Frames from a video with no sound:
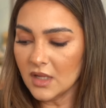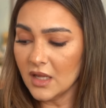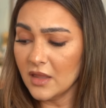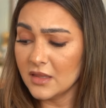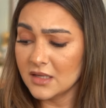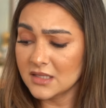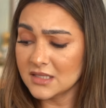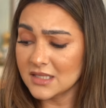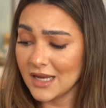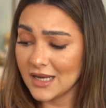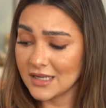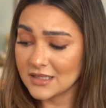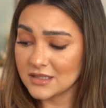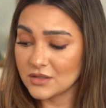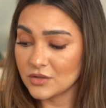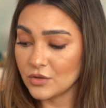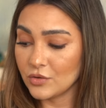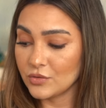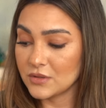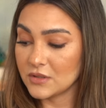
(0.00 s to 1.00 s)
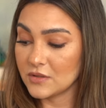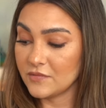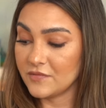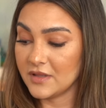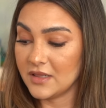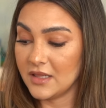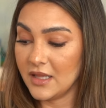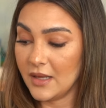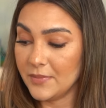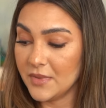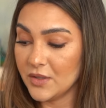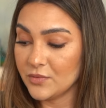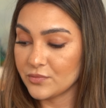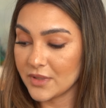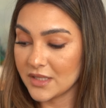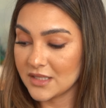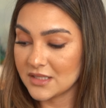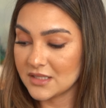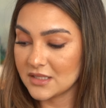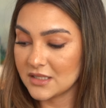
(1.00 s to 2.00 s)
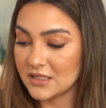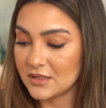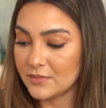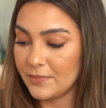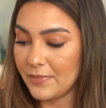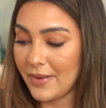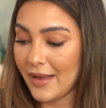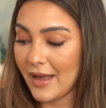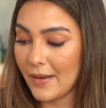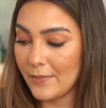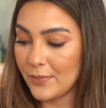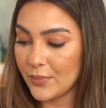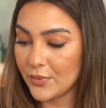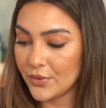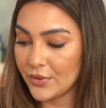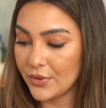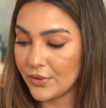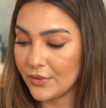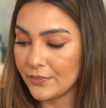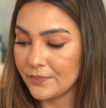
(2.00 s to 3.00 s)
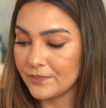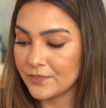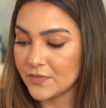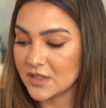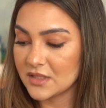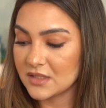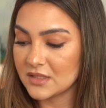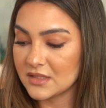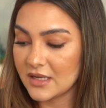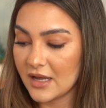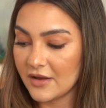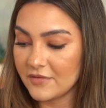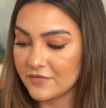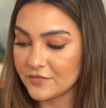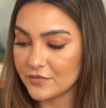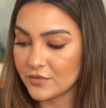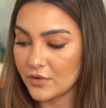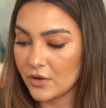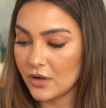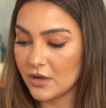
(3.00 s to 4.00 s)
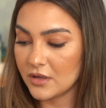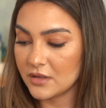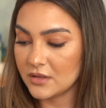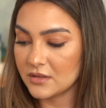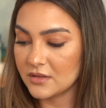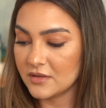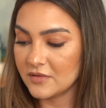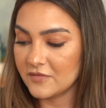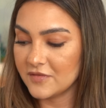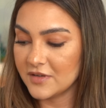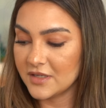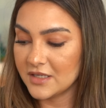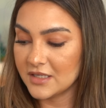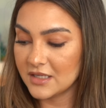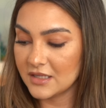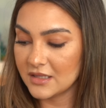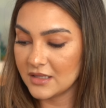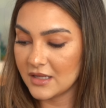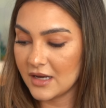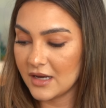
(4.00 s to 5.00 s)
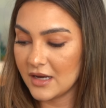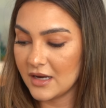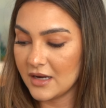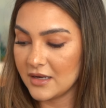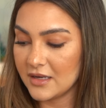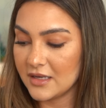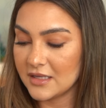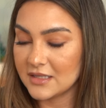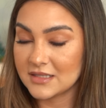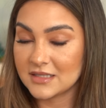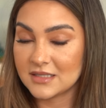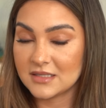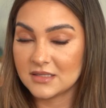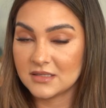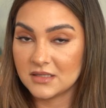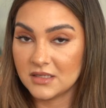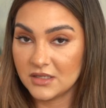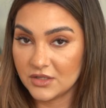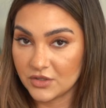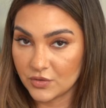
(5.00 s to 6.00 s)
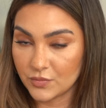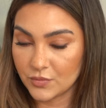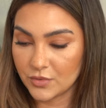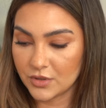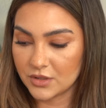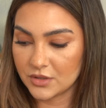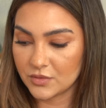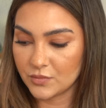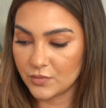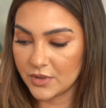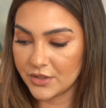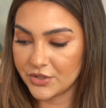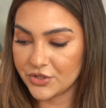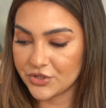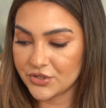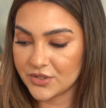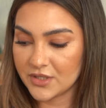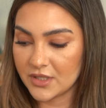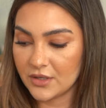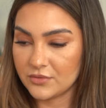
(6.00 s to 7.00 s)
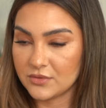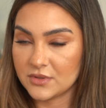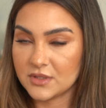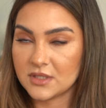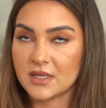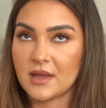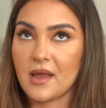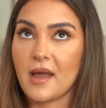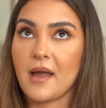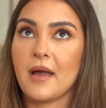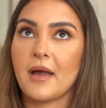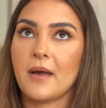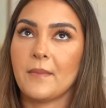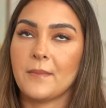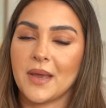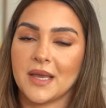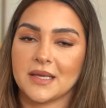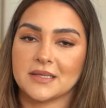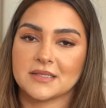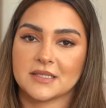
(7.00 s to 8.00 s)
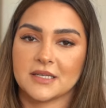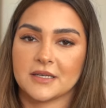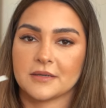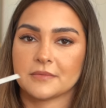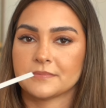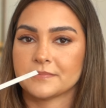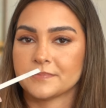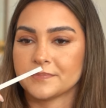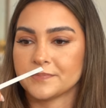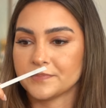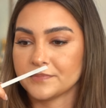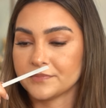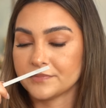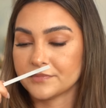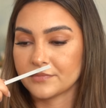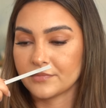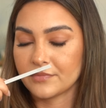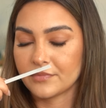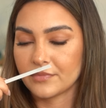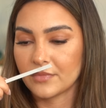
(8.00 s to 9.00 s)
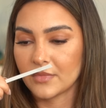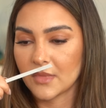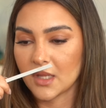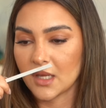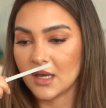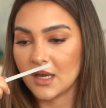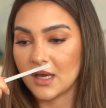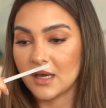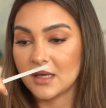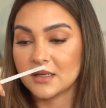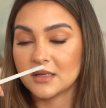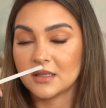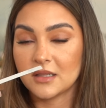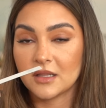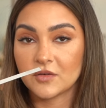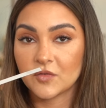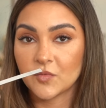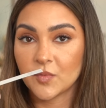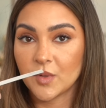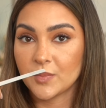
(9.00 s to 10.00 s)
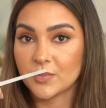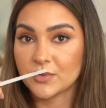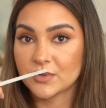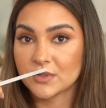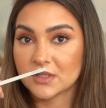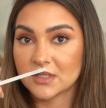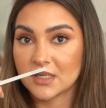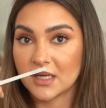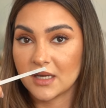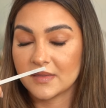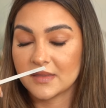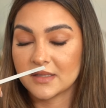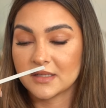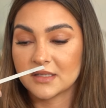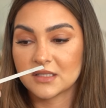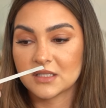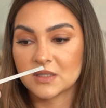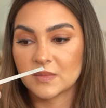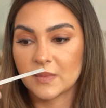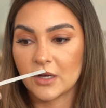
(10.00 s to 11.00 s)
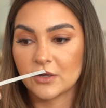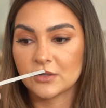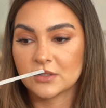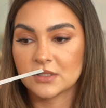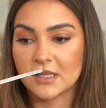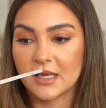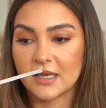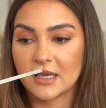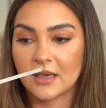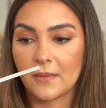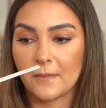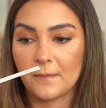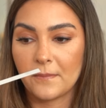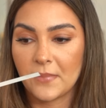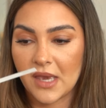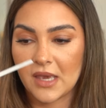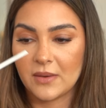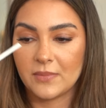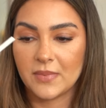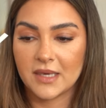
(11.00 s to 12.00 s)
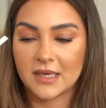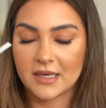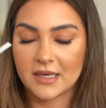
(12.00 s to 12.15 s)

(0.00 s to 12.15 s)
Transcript: this has notes of elemi resin, pepper, saffron, vanilla, and cedarwood, which sounds amazing. And a lot of people say that it smells like Baby